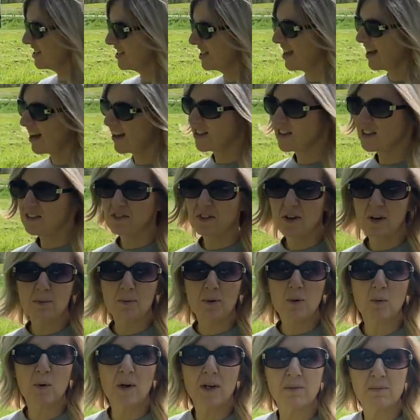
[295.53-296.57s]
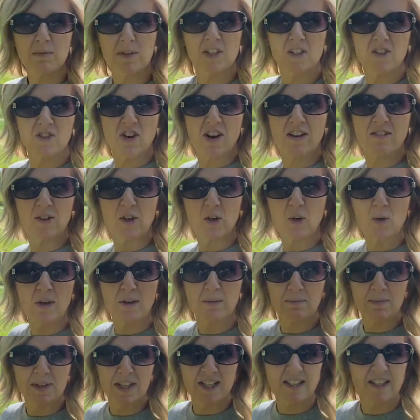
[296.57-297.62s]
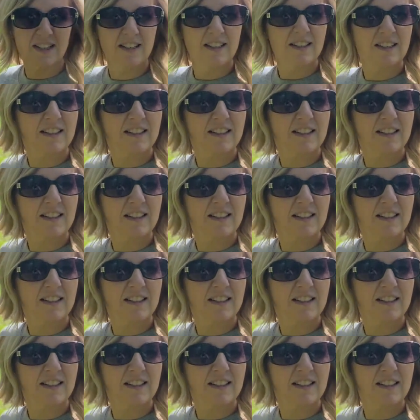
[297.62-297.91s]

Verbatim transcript: Yeah, the farmer wanted me to drive equipment